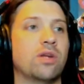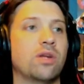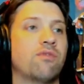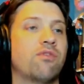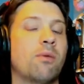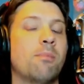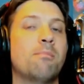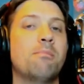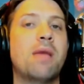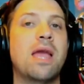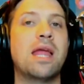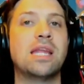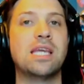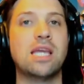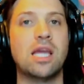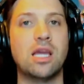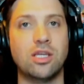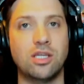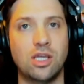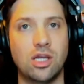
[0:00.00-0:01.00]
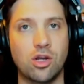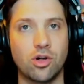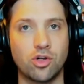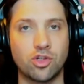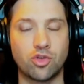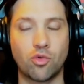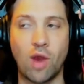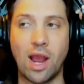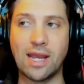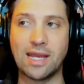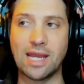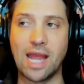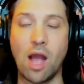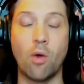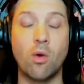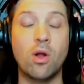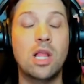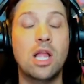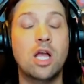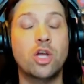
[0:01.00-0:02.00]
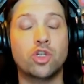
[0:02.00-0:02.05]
for many years right now,